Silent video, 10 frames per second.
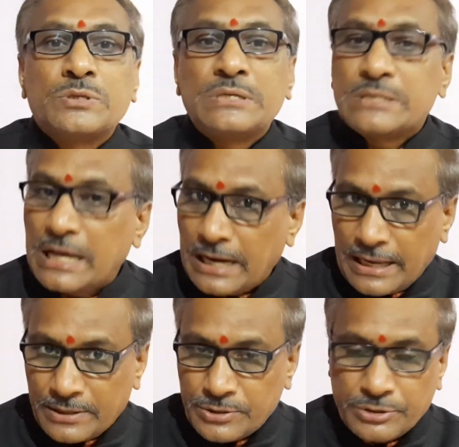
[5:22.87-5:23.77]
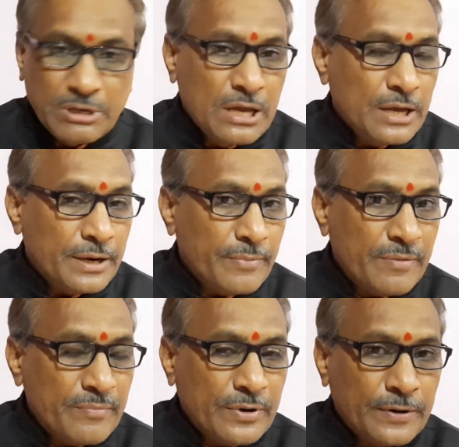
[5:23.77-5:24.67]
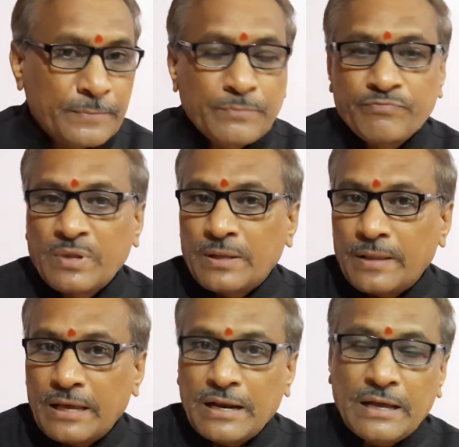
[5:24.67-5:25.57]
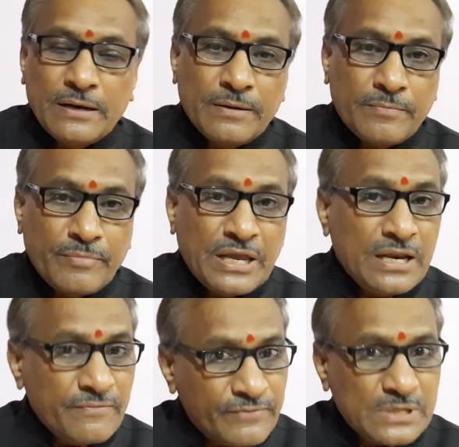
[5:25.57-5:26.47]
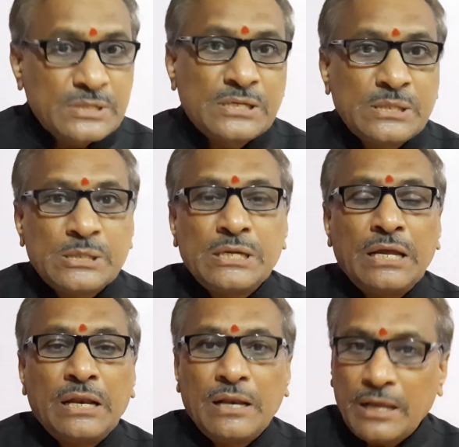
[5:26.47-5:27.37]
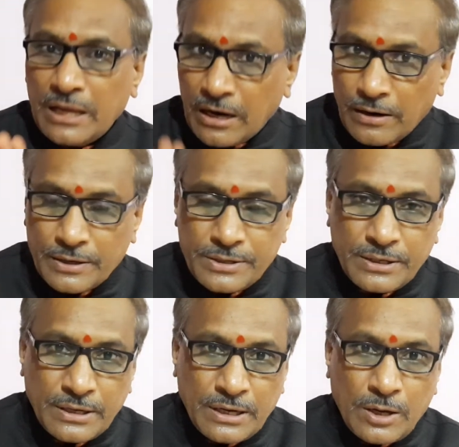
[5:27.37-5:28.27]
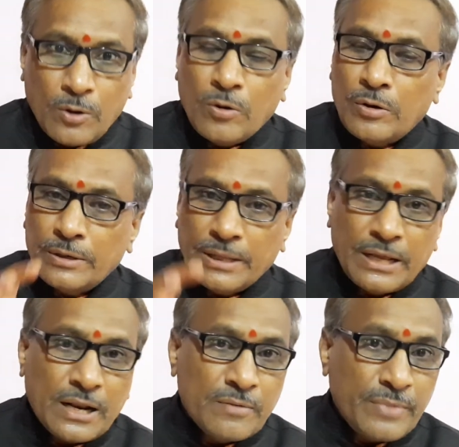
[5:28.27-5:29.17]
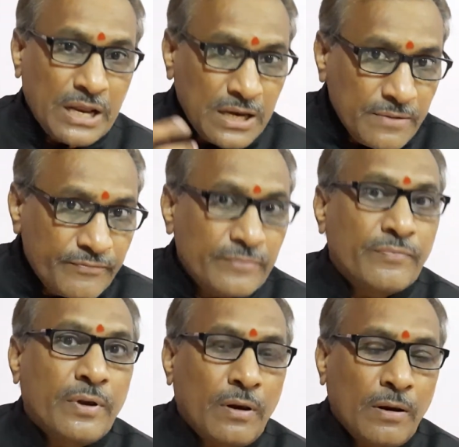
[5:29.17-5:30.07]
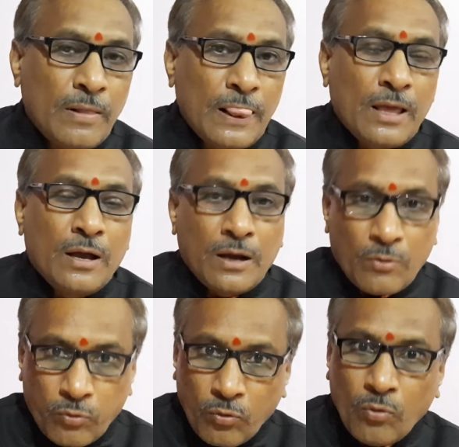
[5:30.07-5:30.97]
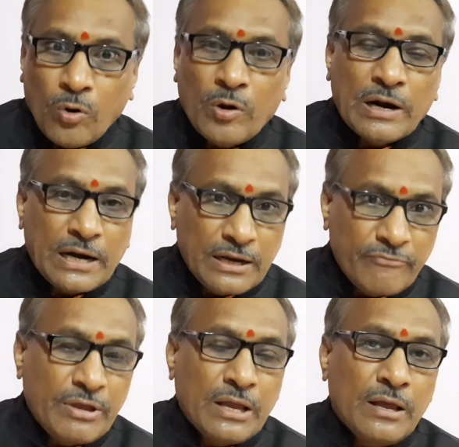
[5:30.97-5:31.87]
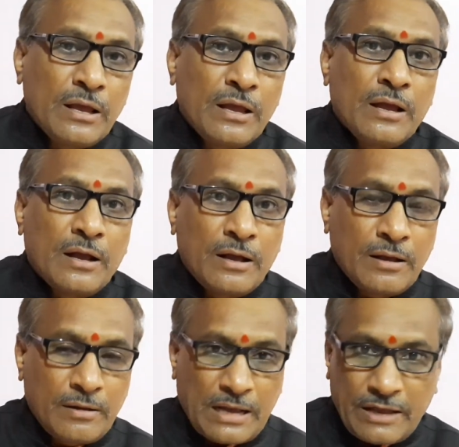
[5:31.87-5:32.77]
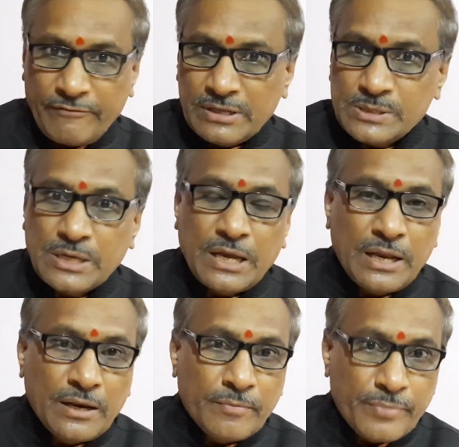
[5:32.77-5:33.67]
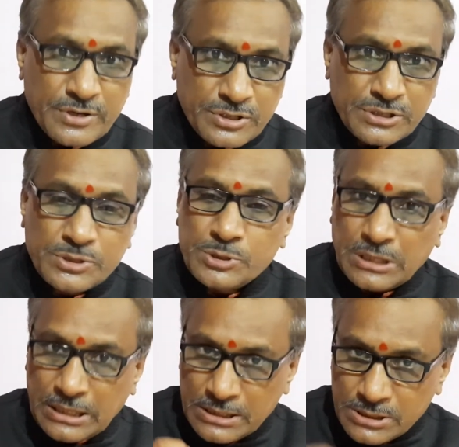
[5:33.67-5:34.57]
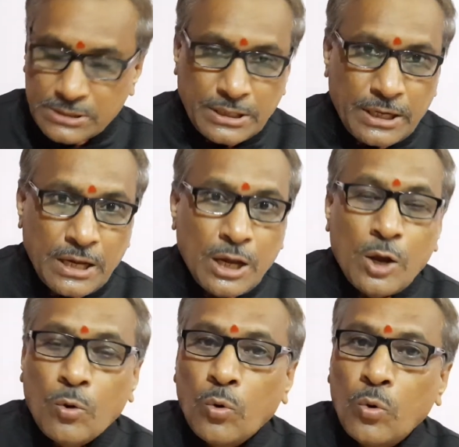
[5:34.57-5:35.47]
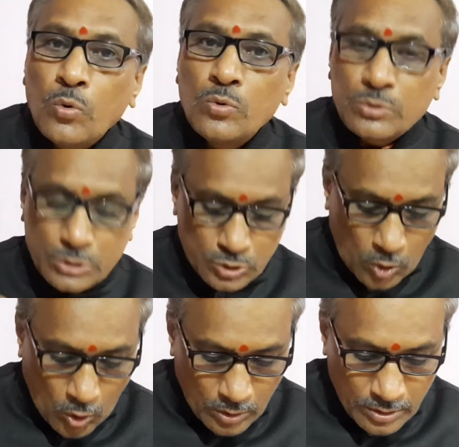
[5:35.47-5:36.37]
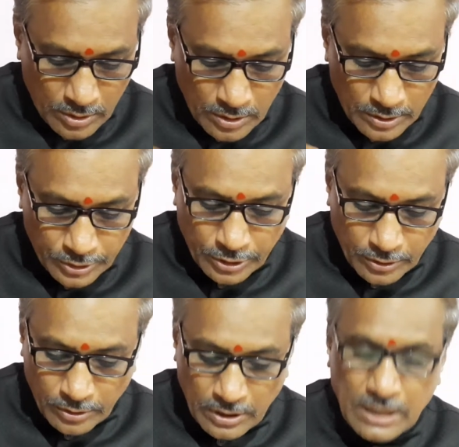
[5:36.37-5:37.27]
dialect. Remember, there are many persons in England, or there are many people who are living, I will say, in the British territory, who talk the